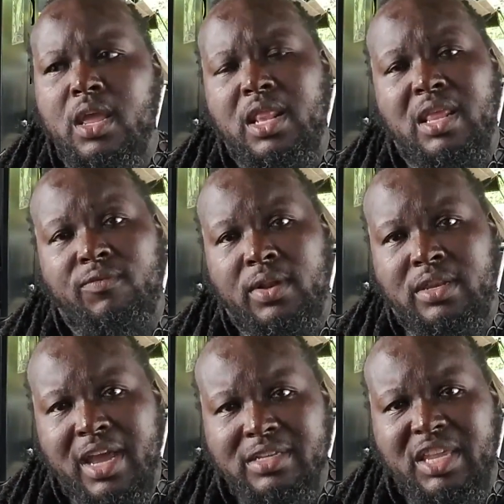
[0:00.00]
And if it
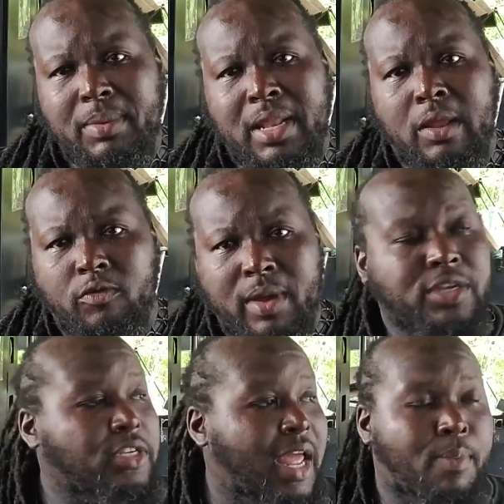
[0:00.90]
does give me that
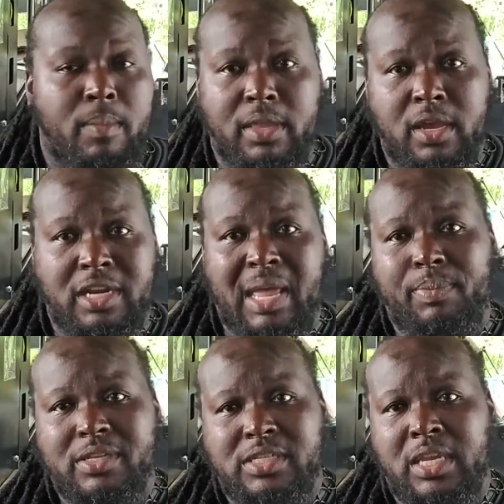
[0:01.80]
information, I'll probably hook it up
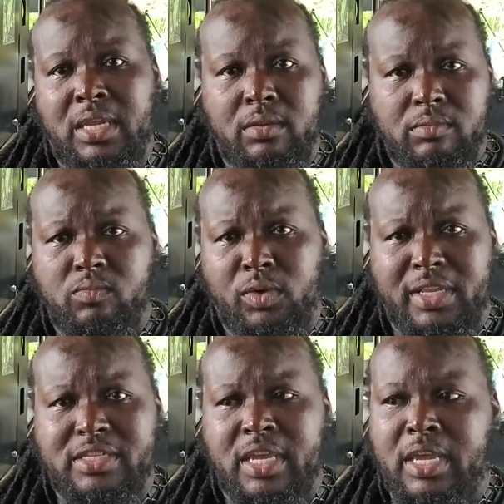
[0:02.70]
and see what
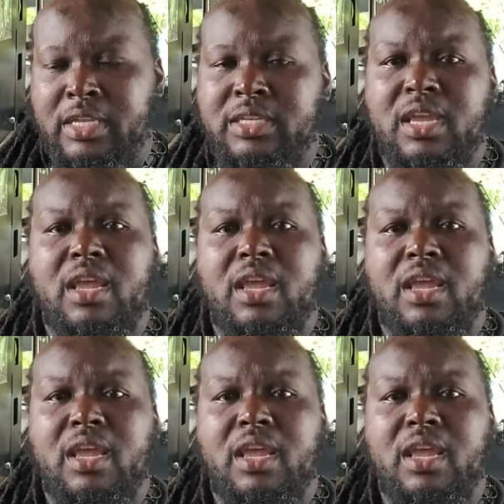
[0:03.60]
it says